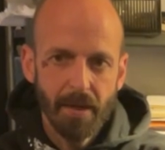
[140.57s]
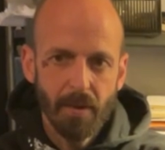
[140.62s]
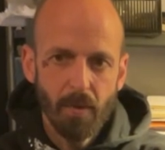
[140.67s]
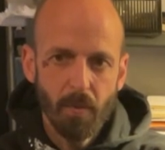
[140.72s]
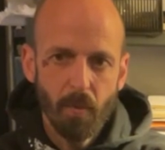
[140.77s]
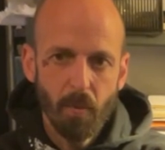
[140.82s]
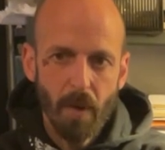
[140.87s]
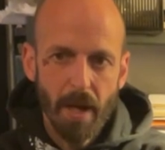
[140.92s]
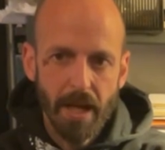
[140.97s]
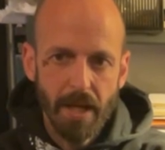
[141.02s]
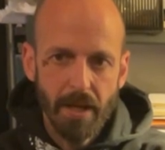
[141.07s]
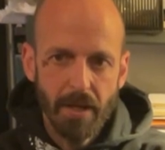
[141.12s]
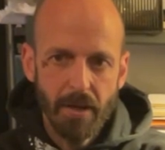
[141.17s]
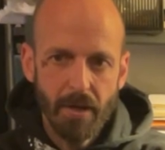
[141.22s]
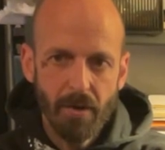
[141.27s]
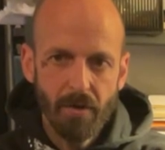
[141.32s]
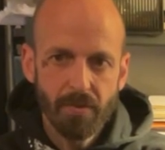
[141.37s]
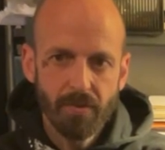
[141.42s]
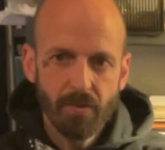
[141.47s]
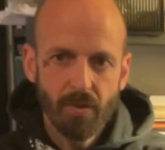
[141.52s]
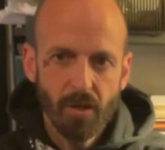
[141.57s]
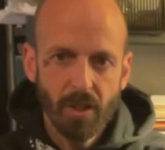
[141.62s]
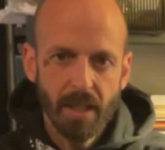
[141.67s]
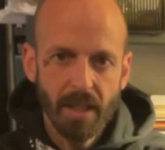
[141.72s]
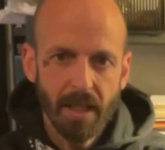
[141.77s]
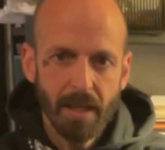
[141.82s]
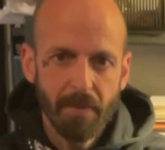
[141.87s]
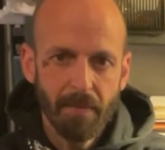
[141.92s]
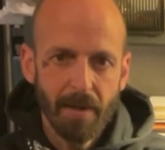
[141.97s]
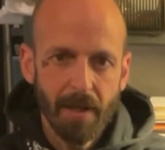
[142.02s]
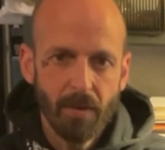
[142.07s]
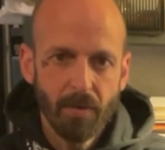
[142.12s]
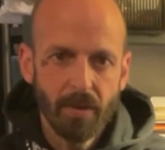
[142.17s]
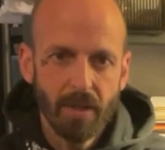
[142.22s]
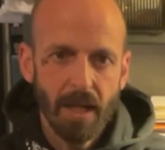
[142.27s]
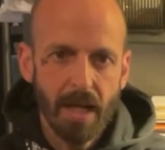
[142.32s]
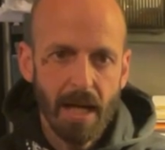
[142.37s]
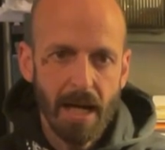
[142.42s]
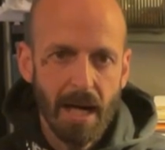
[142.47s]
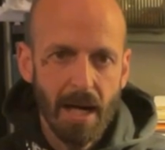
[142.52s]
way of talking about
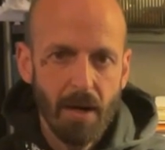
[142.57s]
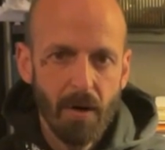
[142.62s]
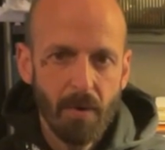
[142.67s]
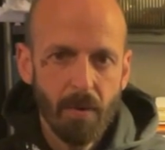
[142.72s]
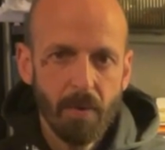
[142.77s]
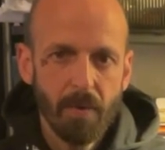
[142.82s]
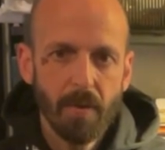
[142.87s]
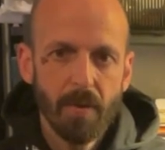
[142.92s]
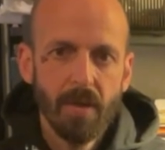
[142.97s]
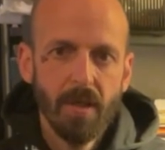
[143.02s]
how